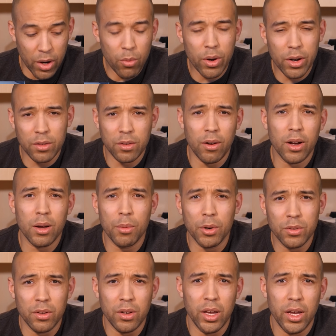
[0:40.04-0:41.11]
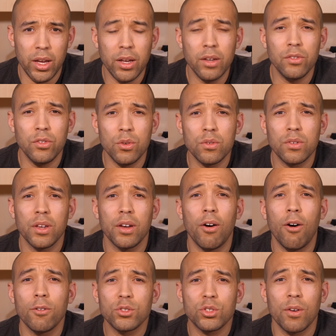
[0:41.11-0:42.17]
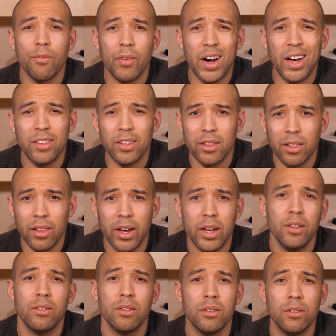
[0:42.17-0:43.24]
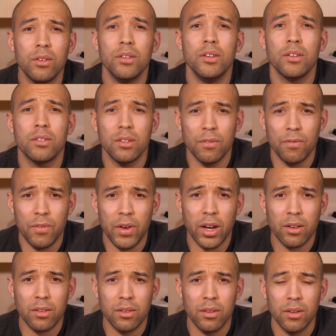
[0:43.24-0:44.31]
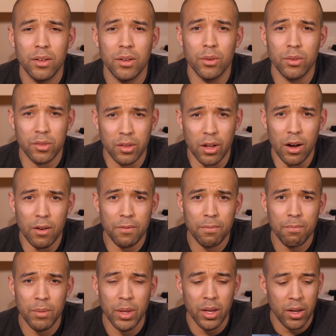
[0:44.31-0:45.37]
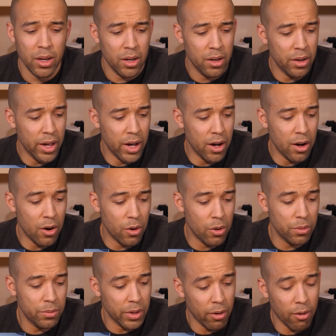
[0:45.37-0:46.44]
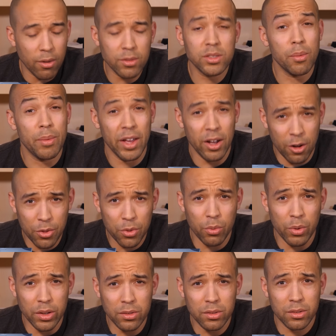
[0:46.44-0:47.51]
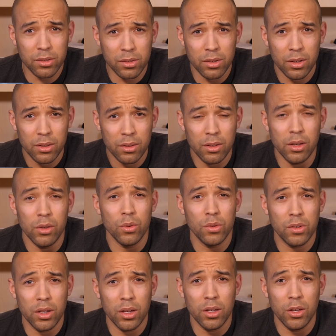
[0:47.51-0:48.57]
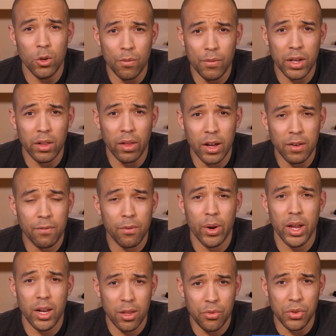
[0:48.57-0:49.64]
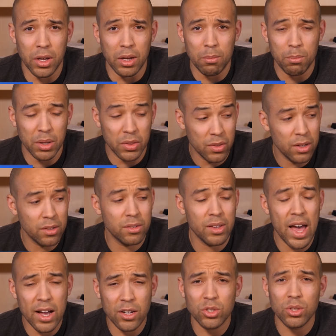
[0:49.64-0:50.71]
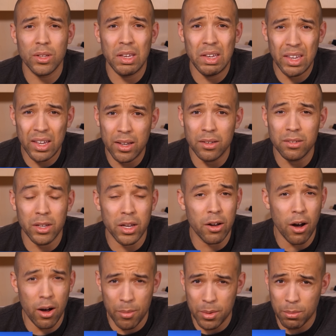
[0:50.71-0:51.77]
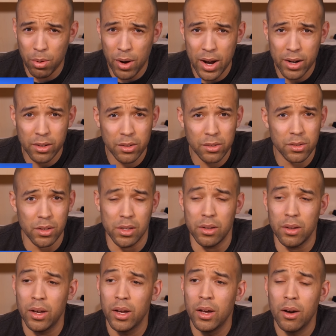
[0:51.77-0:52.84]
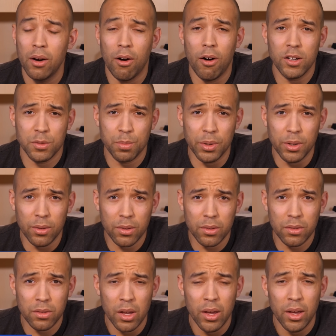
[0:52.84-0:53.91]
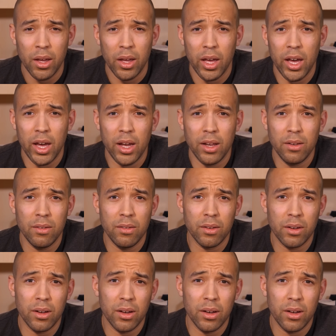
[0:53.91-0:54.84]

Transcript: What I want to talk about today is using ultraviolet light to disinfect your stuff. Now, there are some health risks to using UV light for anything, but this actually is a common practice in hospitals. And